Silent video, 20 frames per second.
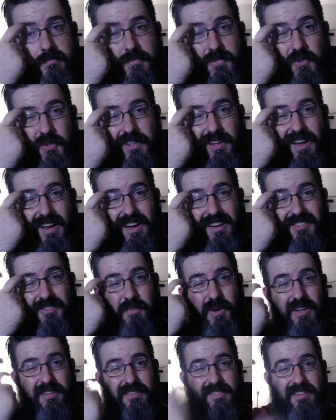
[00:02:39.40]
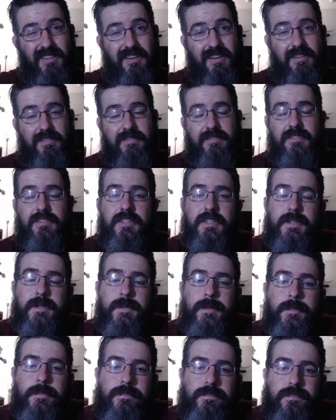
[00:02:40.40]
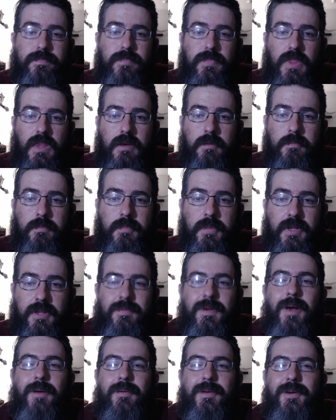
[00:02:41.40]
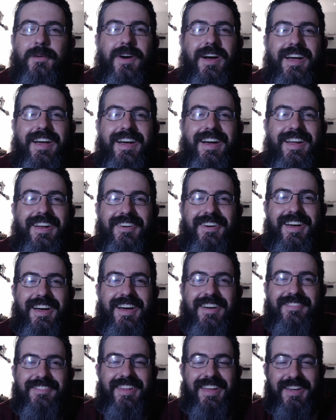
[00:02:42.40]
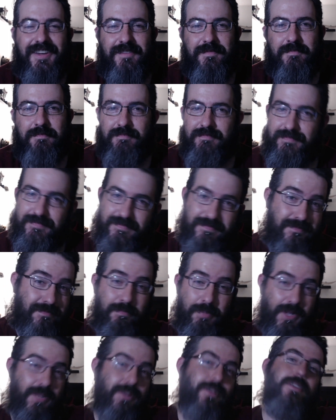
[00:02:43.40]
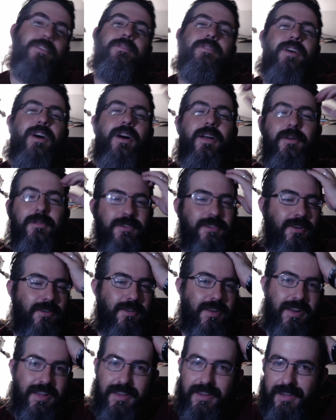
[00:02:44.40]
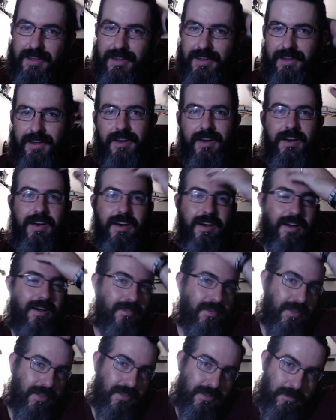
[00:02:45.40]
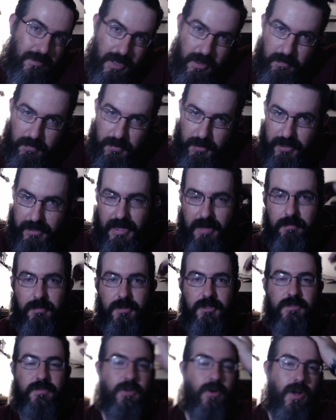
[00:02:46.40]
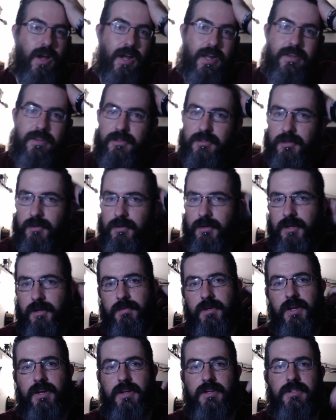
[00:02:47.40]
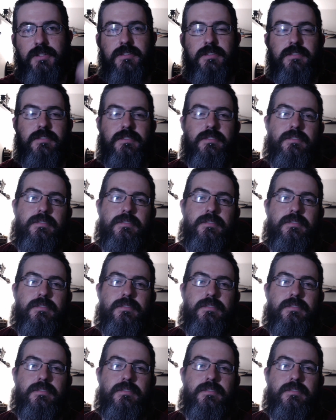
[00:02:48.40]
really not, surprisingly enough. It's really why I don't have like a buttload of followers already, because I'm not putting that much of a grind into it. I'm kind of just